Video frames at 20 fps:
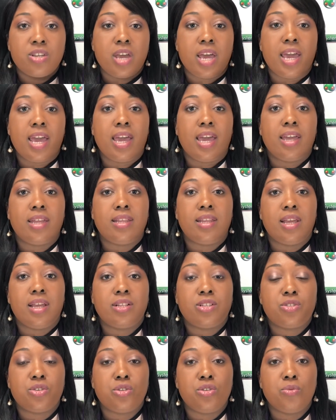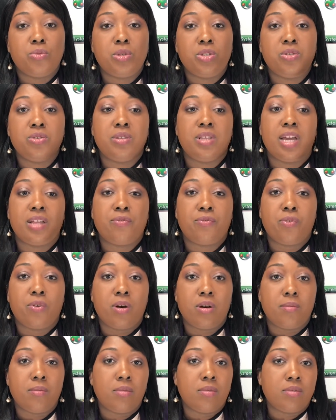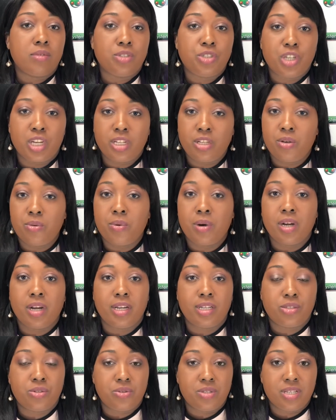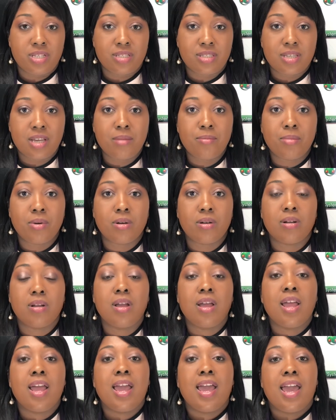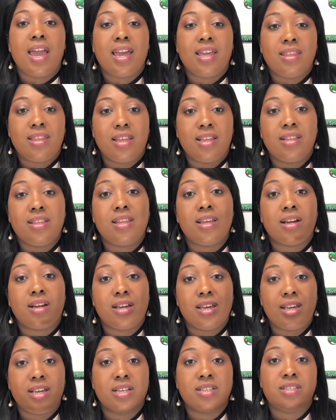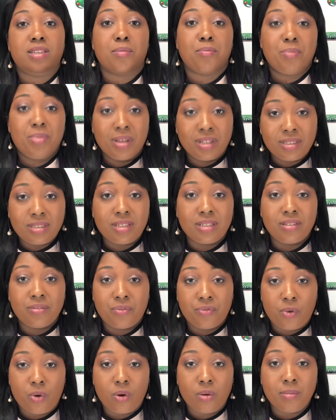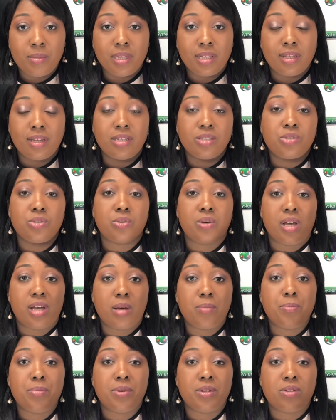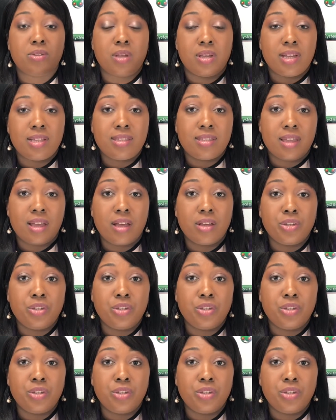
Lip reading: And then so you would do that from January to December, and then there is a built-in formula to help tell